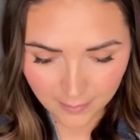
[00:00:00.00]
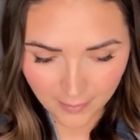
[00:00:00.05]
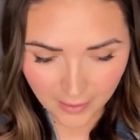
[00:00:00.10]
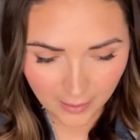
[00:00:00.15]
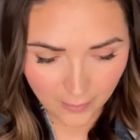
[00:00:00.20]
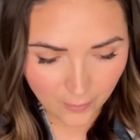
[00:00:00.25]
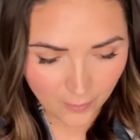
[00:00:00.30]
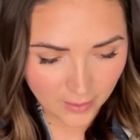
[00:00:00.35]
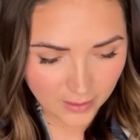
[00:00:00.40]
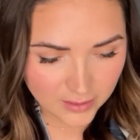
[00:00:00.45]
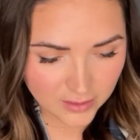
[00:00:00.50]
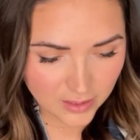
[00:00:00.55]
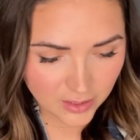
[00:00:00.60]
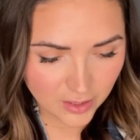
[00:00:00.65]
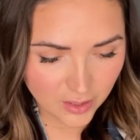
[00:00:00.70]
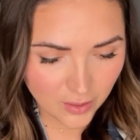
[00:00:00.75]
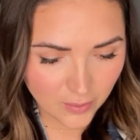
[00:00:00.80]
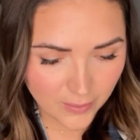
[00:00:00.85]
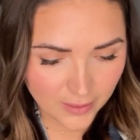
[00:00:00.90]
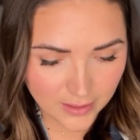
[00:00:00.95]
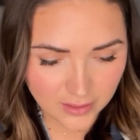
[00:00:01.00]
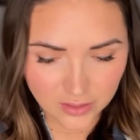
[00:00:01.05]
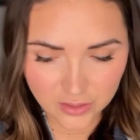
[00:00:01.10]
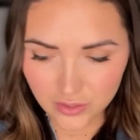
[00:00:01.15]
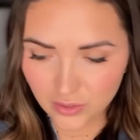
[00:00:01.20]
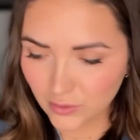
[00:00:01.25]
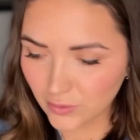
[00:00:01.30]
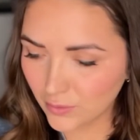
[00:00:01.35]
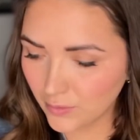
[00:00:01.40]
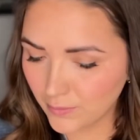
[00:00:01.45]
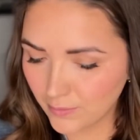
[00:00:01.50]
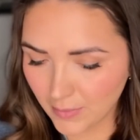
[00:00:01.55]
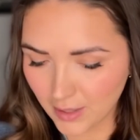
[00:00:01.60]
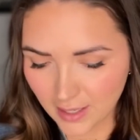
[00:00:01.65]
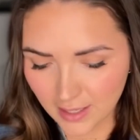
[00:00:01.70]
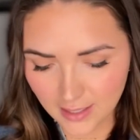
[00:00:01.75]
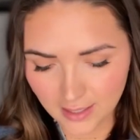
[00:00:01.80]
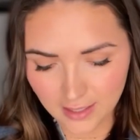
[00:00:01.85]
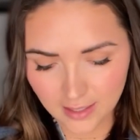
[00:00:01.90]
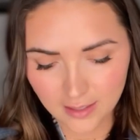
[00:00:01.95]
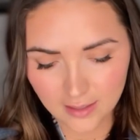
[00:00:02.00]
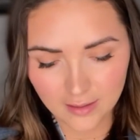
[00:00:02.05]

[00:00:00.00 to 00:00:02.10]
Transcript: I want to go into my